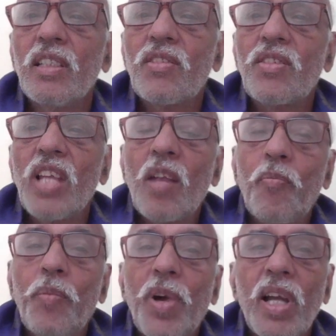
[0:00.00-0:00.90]

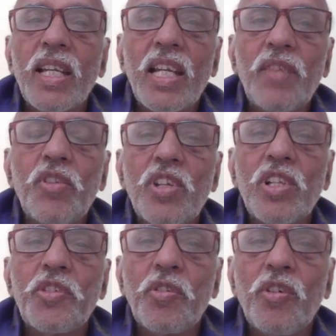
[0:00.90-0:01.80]
Sarpa
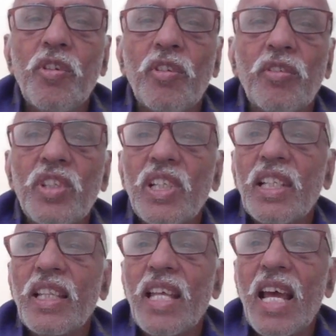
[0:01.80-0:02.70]
individuals, you know,
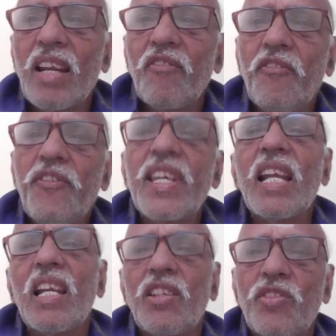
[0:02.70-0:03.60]
they are
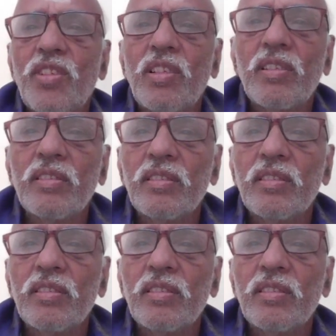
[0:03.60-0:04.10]
fearless.